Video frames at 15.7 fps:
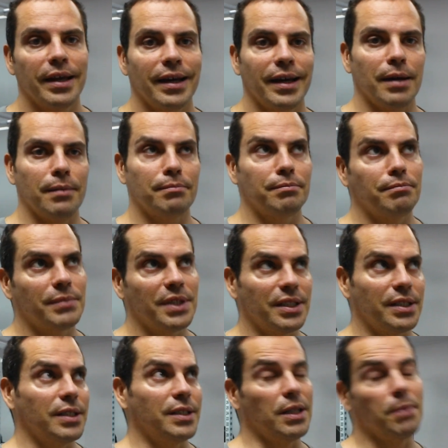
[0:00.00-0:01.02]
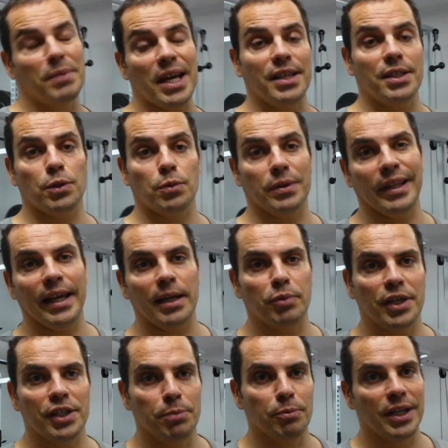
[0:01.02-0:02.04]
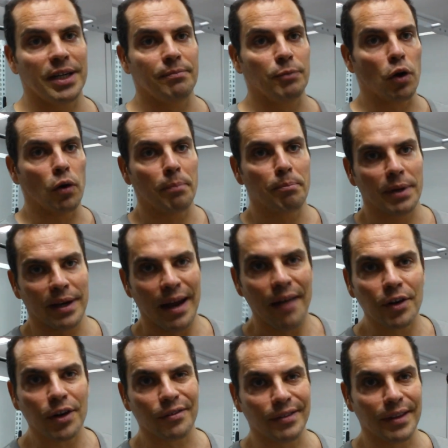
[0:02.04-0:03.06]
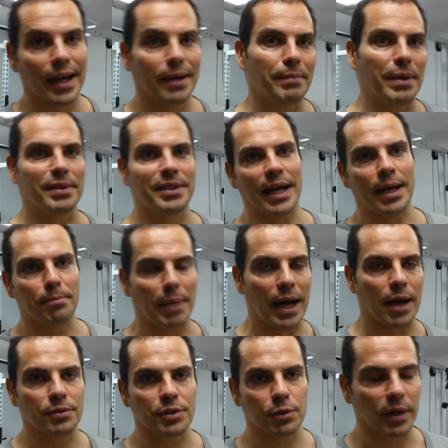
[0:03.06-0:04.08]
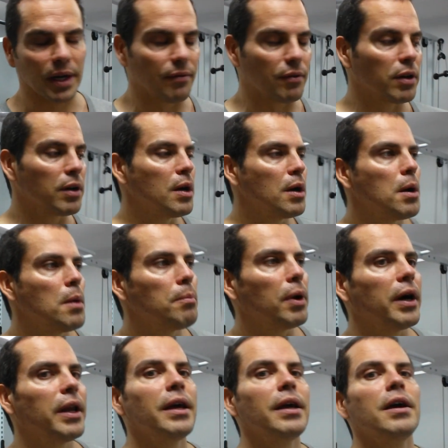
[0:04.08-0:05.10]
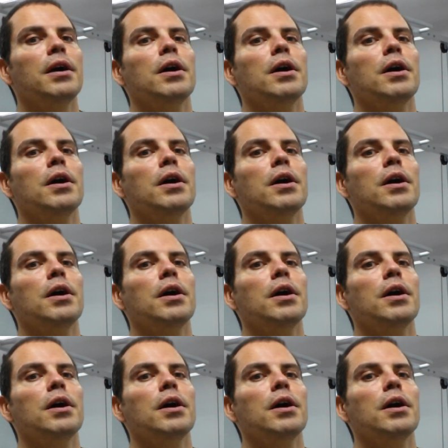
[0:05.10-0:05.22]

In some cases with leg press, you might even go a bit heavier than that, maybe 10 pounds or whatever, but